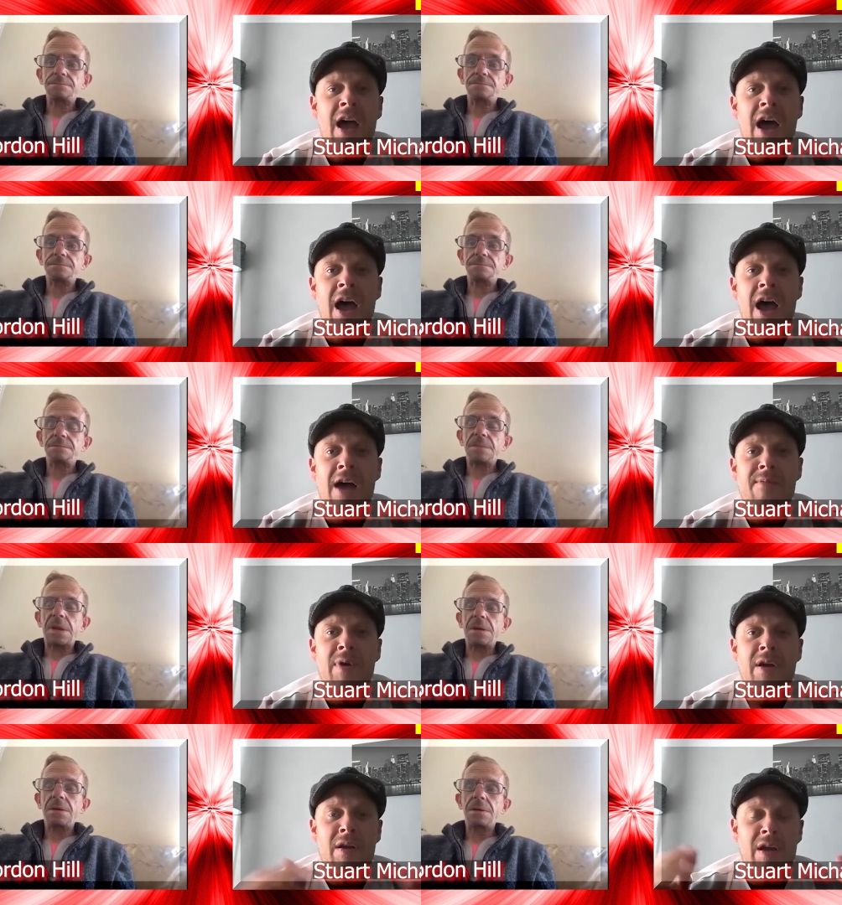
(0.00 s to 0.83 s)

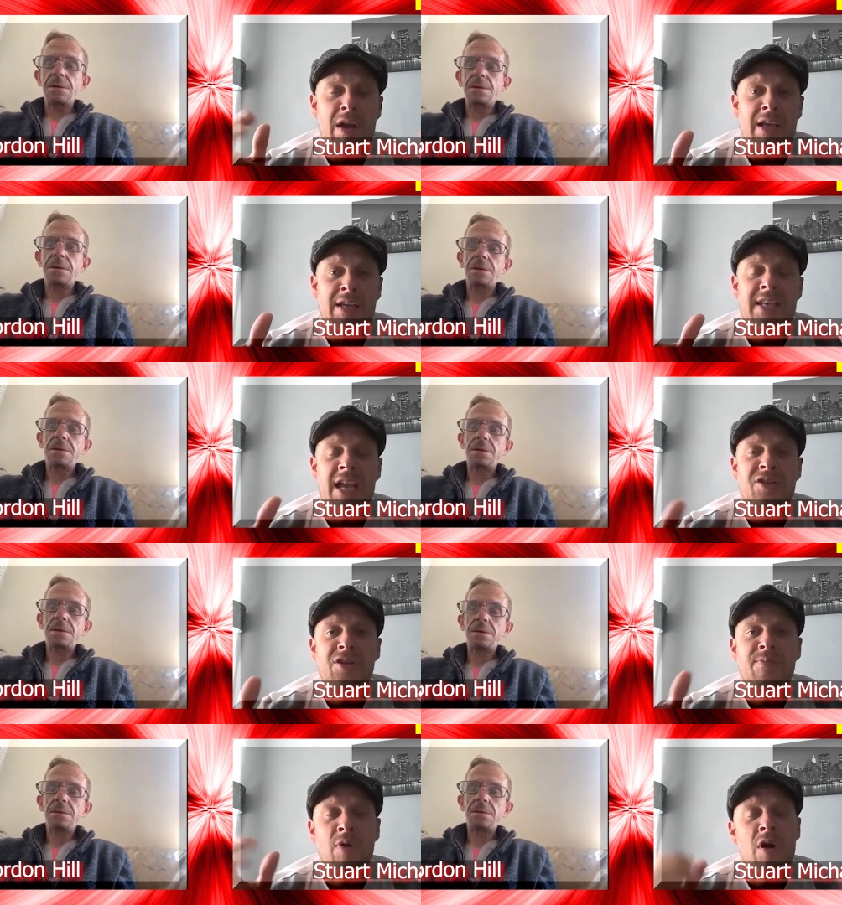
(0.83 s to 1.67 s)
Speaker 1: Um,
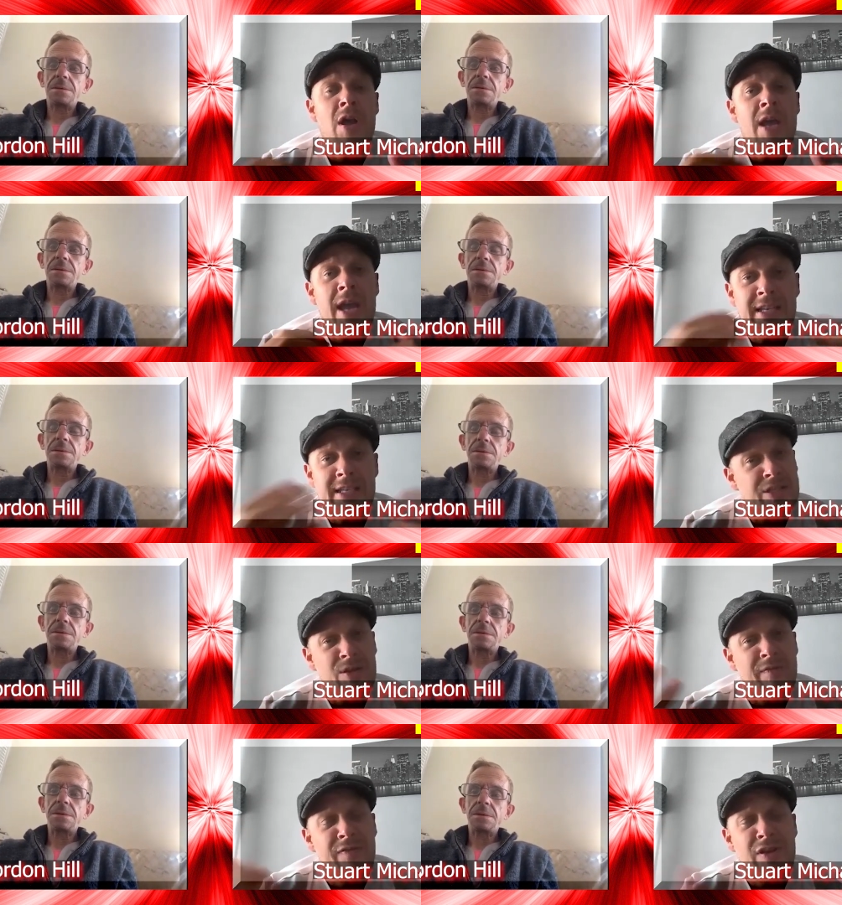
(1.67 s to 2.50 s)
etc. But is it
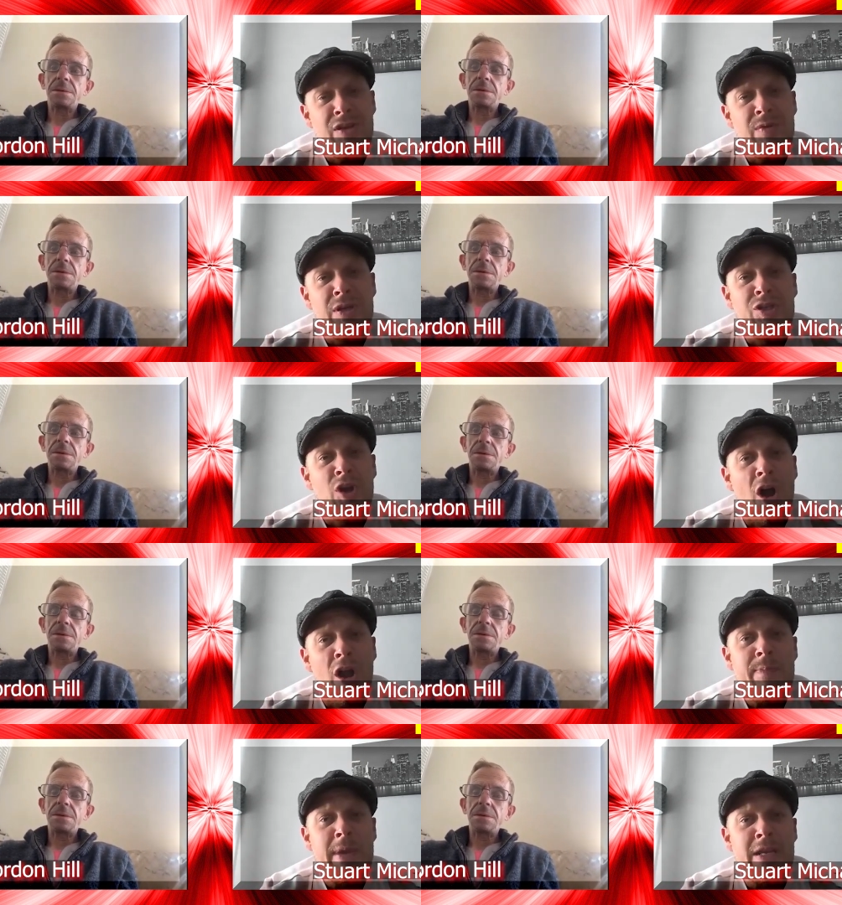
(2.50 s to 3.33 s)
something you
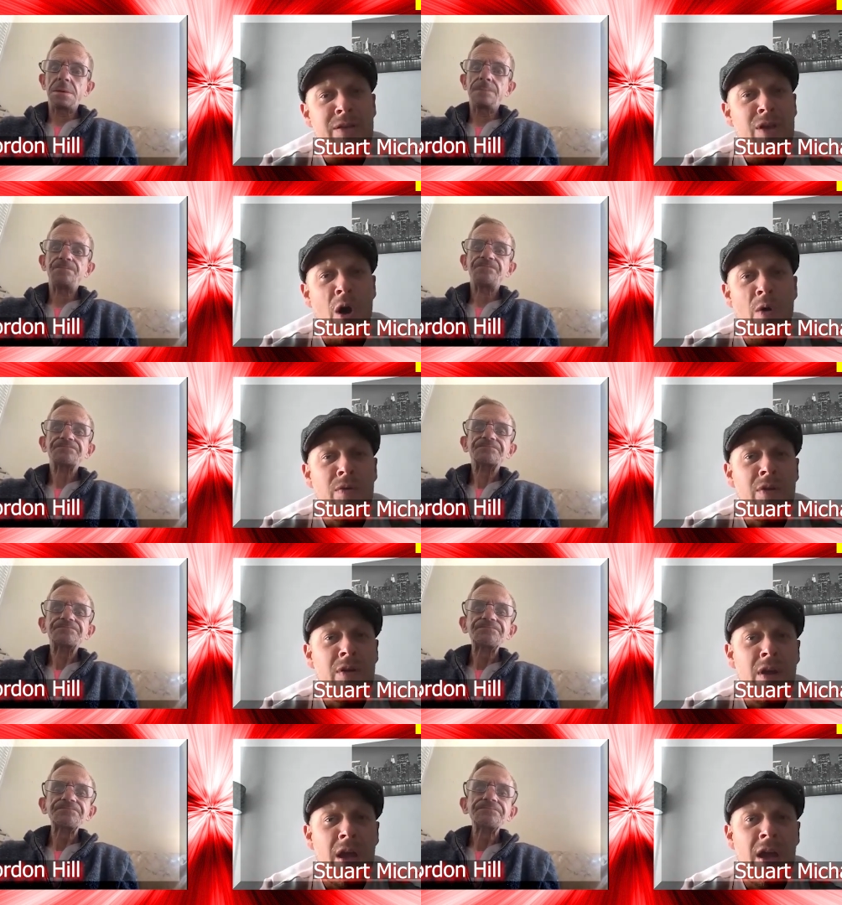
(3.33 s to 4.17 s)
enjoy being
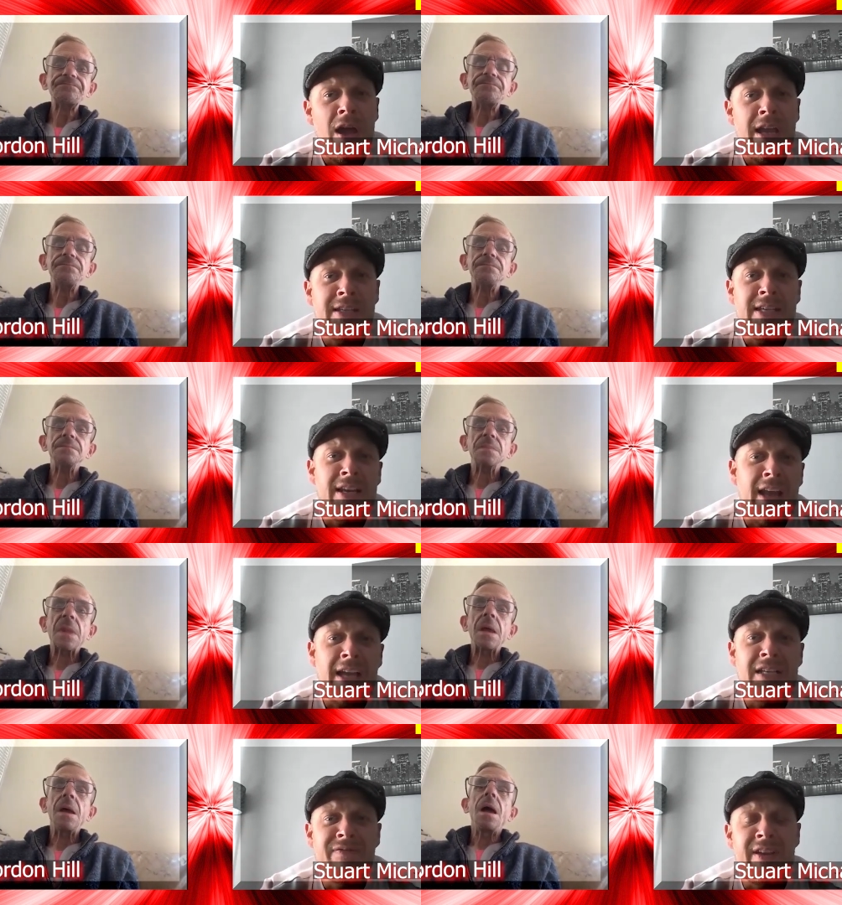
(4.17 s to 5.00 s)
known? Uh, is it a
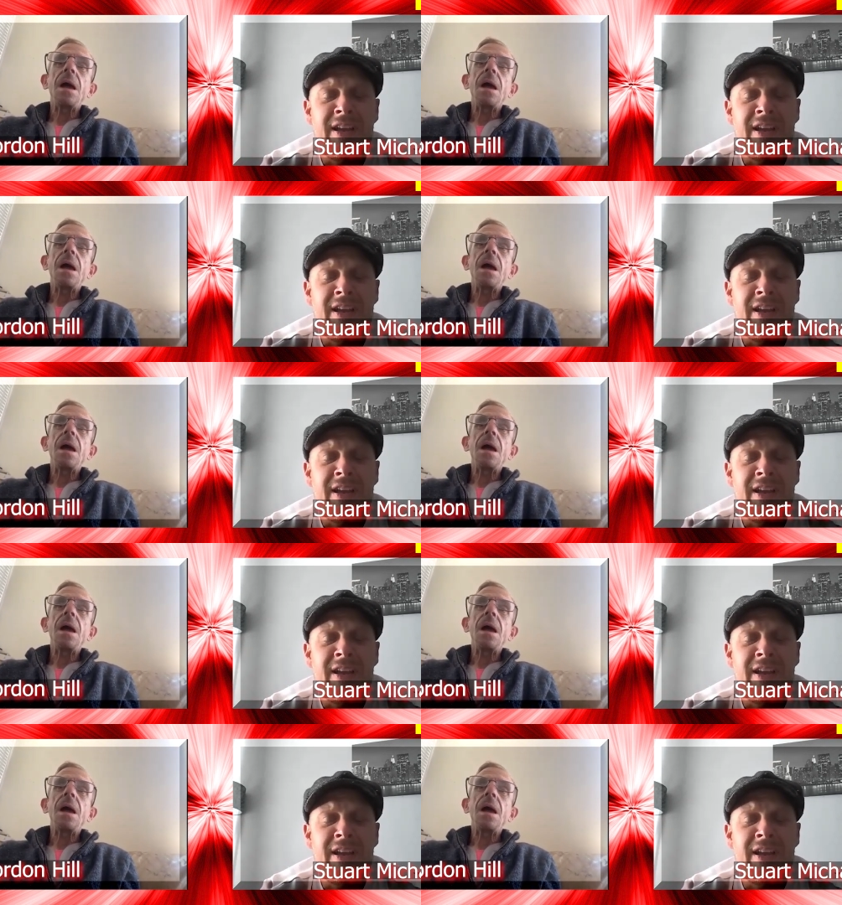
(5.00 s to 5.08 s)
nice